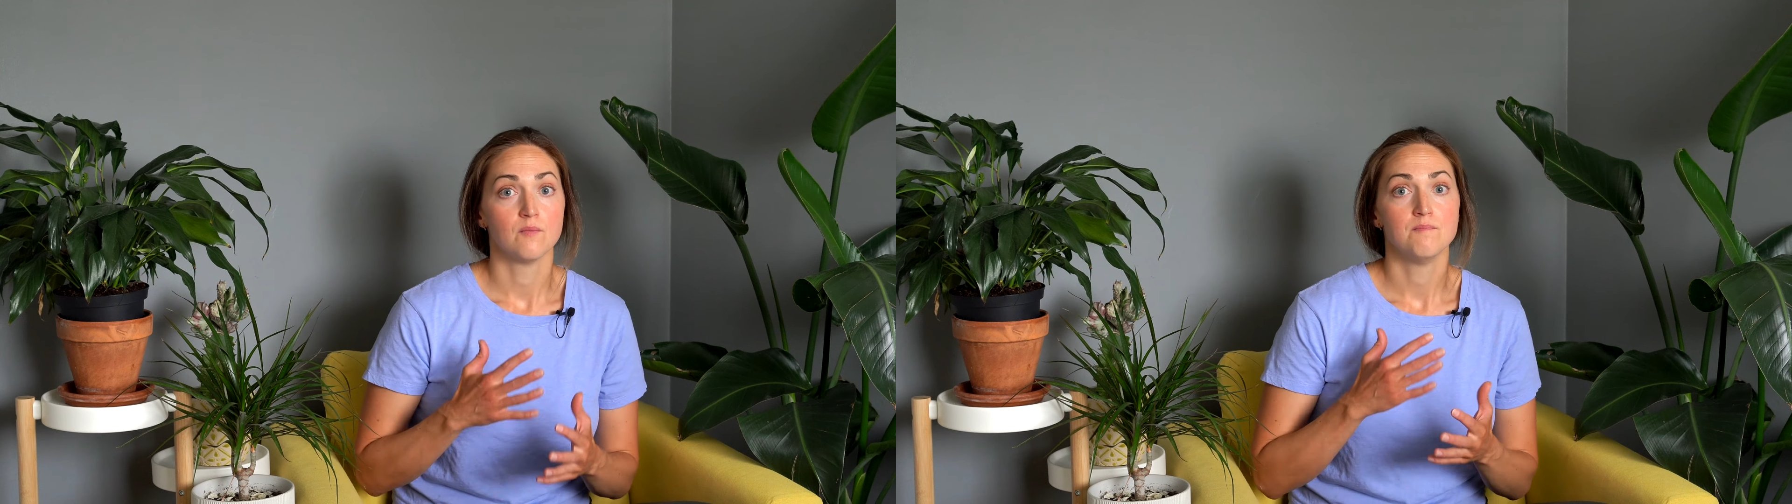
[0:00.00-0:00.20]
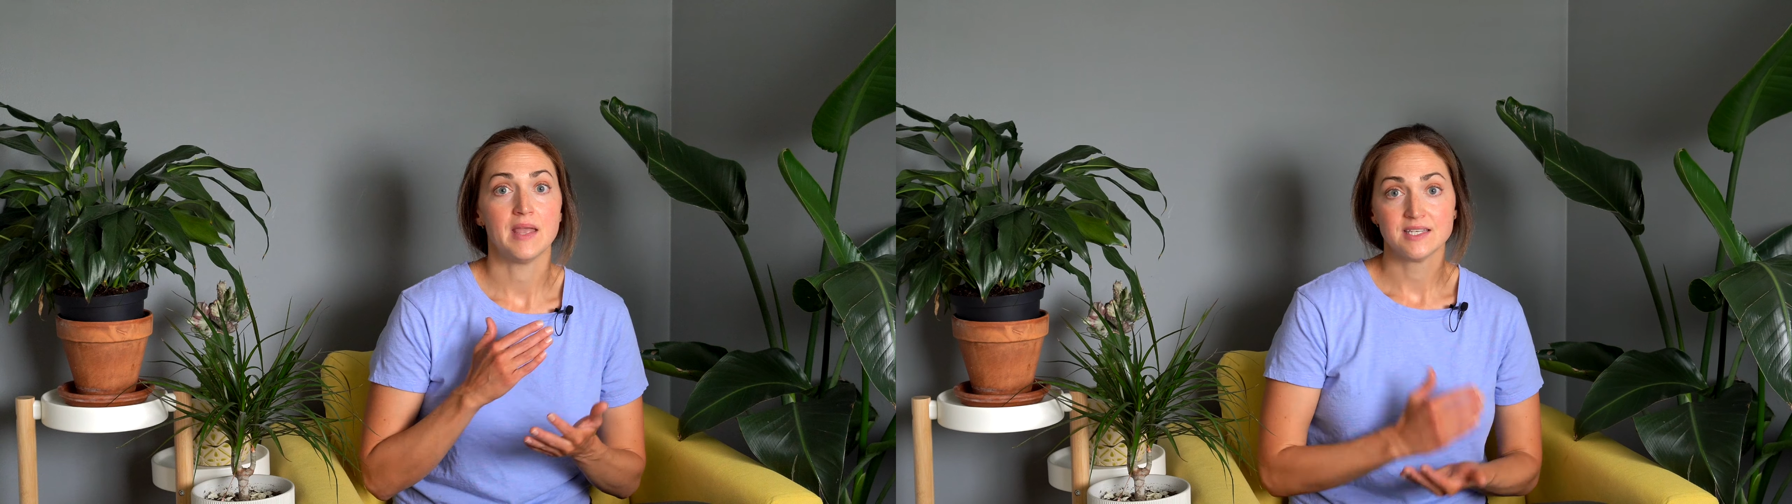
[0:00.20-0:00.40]

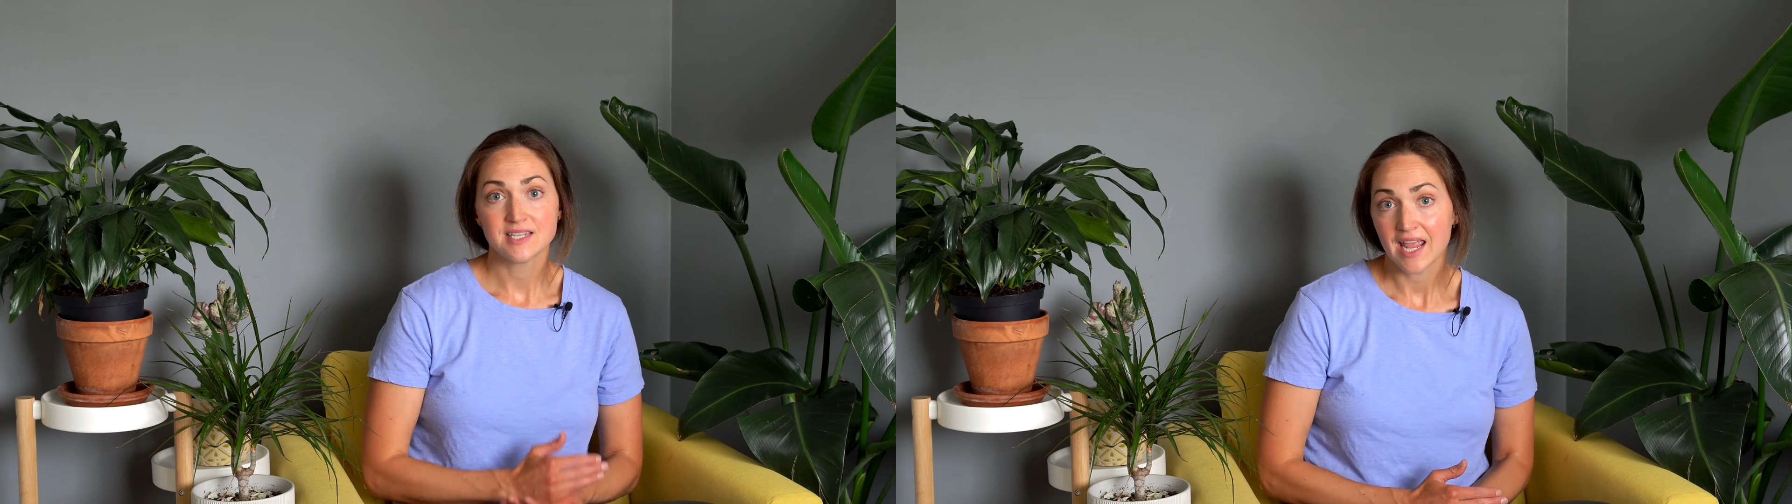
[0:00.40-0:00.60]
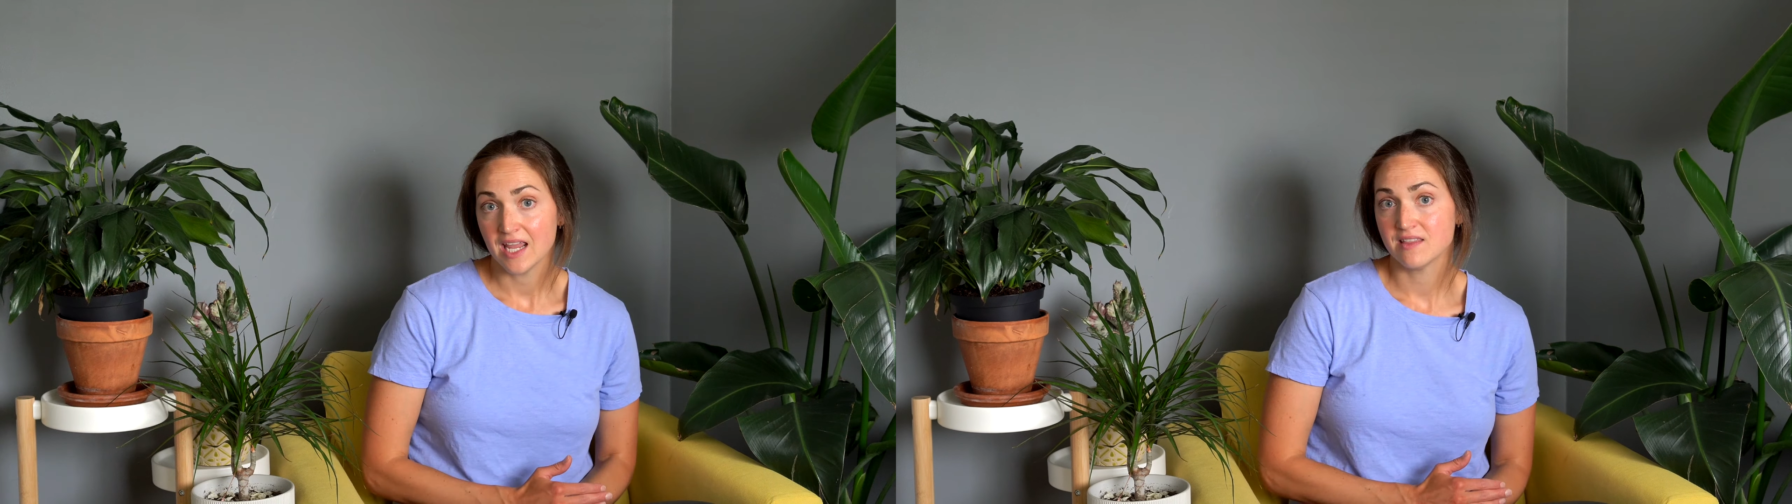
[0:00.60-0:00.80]

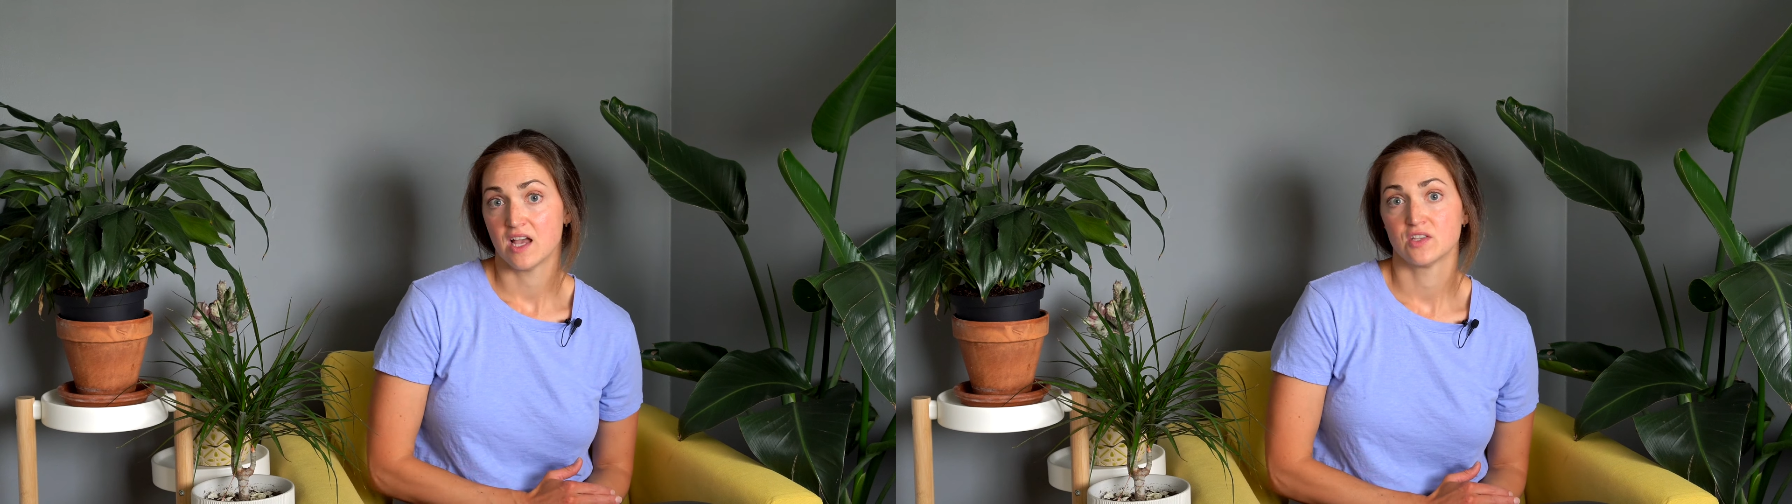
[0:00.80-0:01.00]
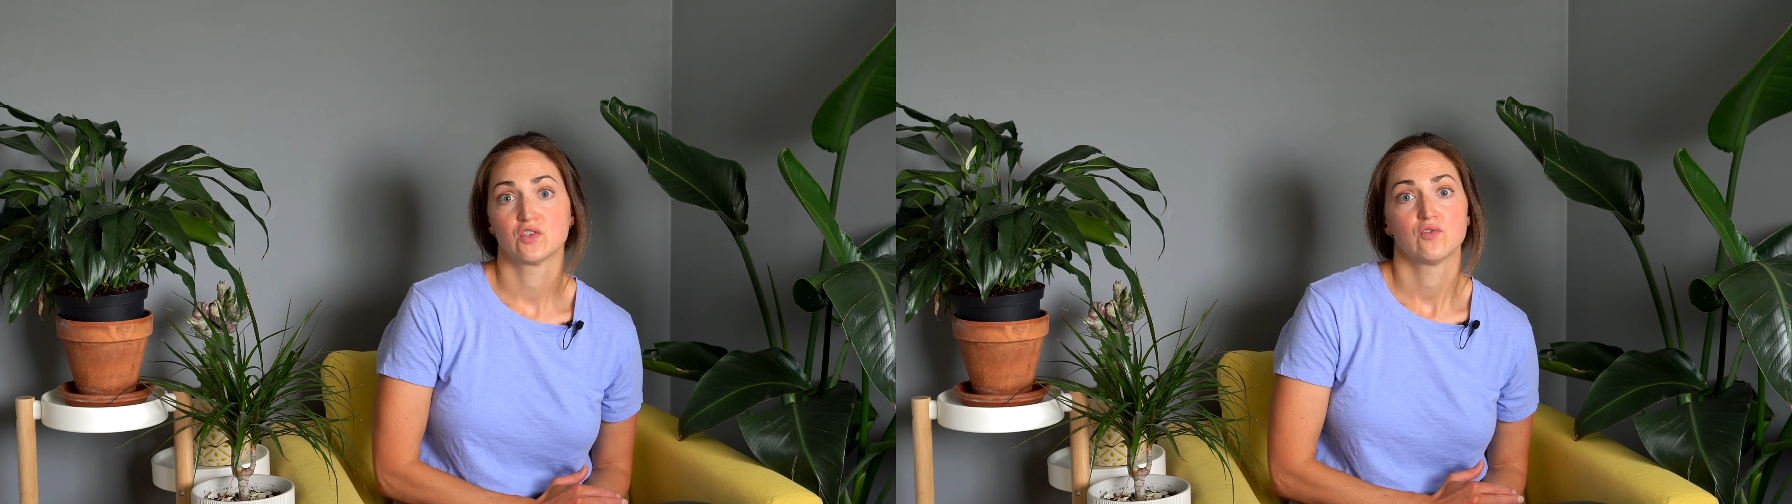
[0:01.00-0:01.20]
maintain
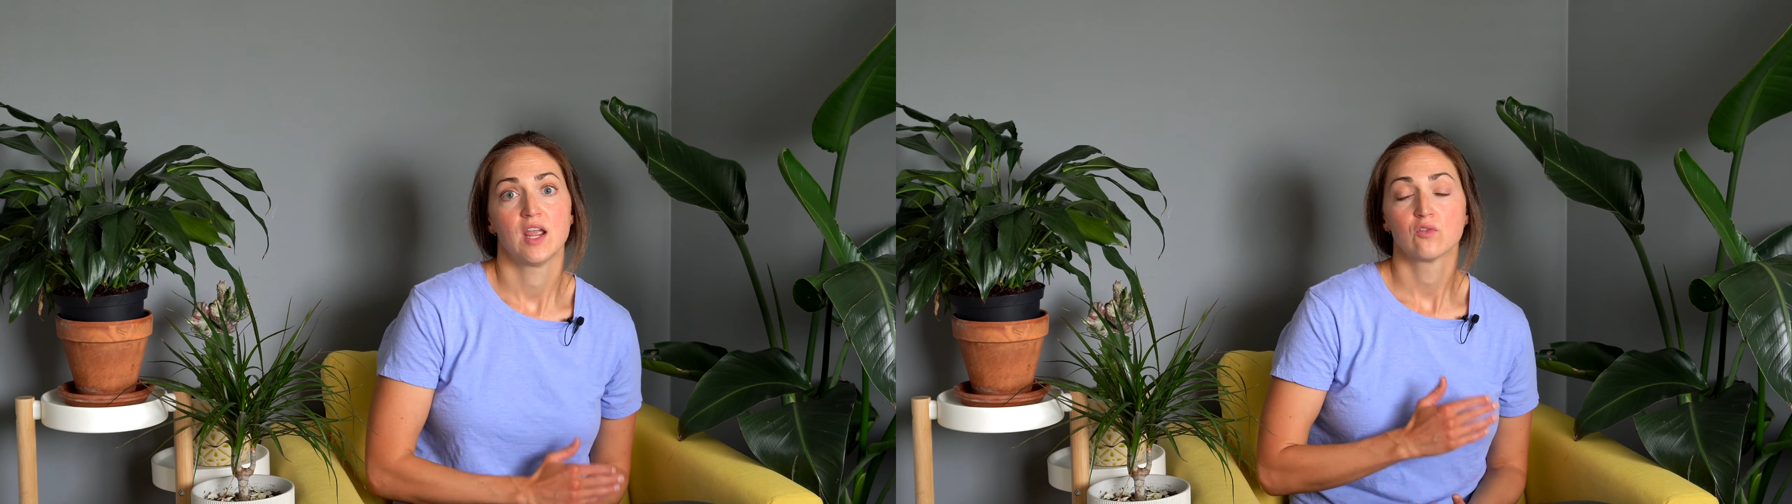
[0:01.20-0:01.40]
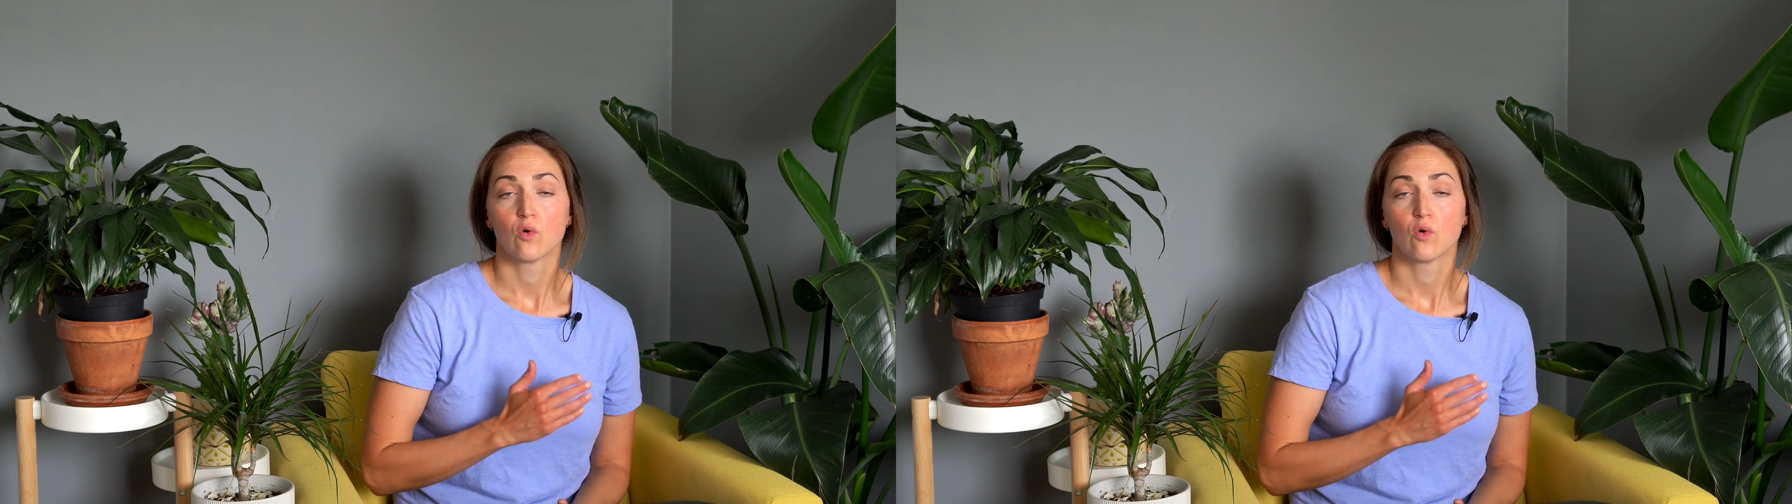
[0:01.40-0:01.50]
that strength